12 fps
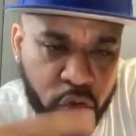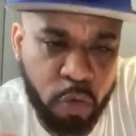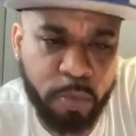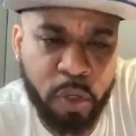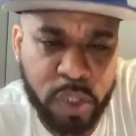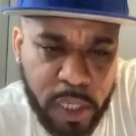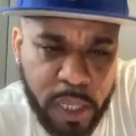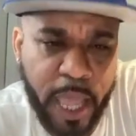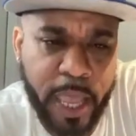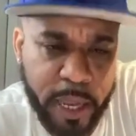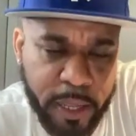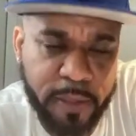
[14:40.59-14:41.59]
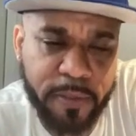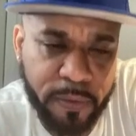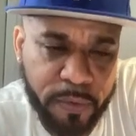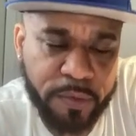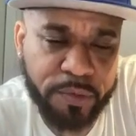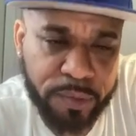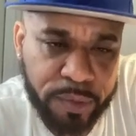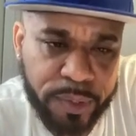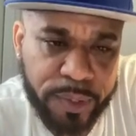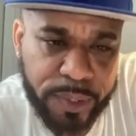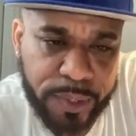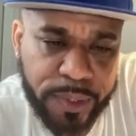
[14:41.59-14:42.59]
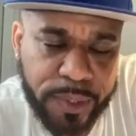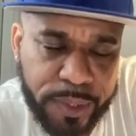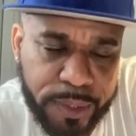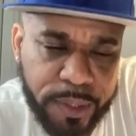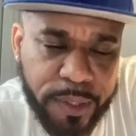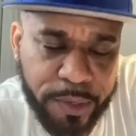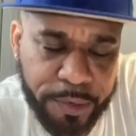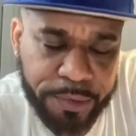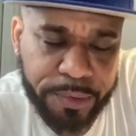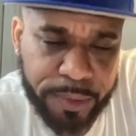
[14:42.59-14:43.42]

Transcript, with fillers: You can't, throw some Swishahouse. Oh, what up, player?